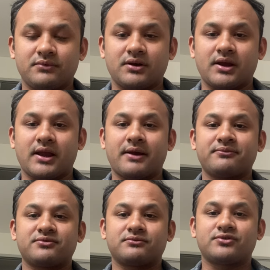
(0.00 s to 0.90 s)

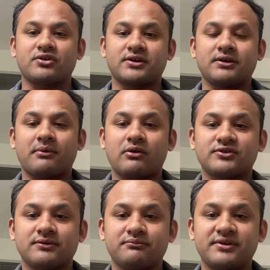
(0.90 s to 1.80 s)
I'm talking
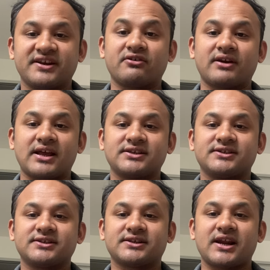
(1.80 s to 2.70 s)
about some
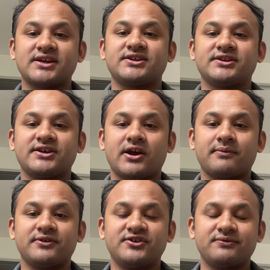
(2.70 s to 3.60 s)
recognition criteria
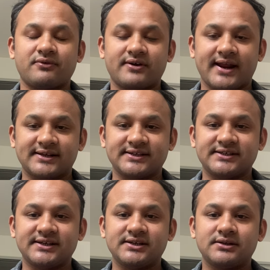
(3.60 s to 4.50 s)
of the deferred tax
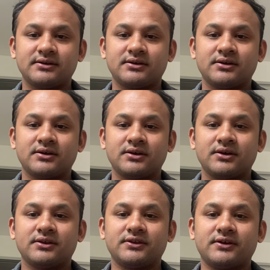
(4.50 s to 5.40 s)
assets.
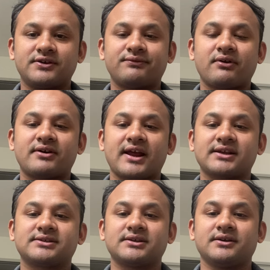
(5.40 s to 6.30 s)
The deferred
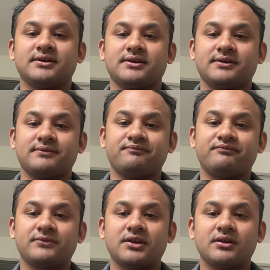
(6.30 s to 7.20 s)
tax
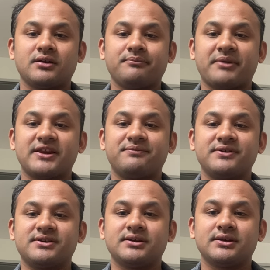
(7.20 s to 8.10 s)

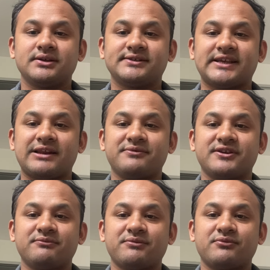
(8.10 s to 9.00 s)
benefit shall be
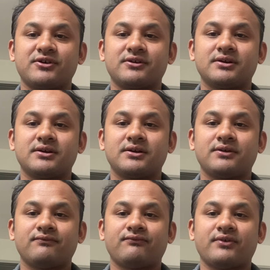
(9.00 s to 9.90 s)
remembered
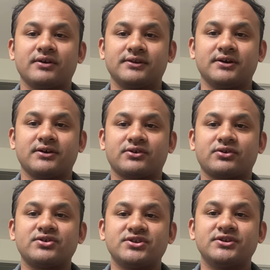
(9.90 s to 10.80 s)
for the
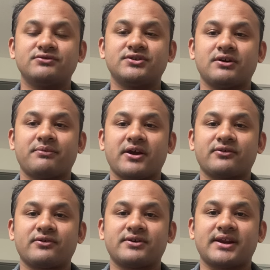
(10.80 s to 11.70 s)
continuity of
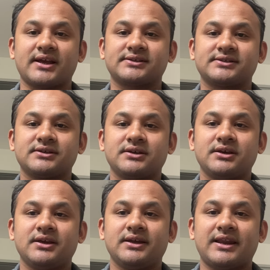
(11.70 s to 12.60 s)
accrued tax
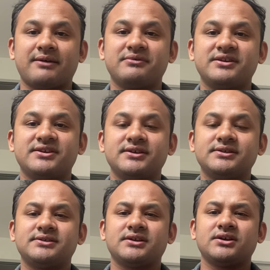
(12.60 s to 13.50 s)

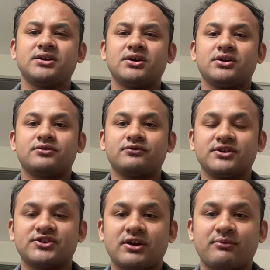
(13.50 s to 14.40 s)
liabilities to
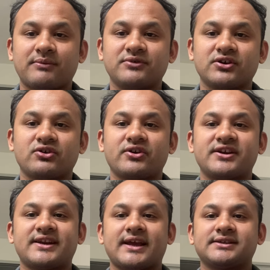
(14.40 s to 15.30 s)
the sum of the
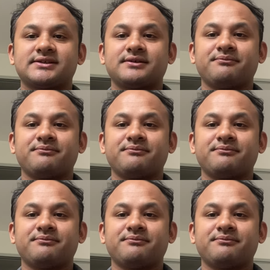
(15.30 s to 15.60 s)
current tax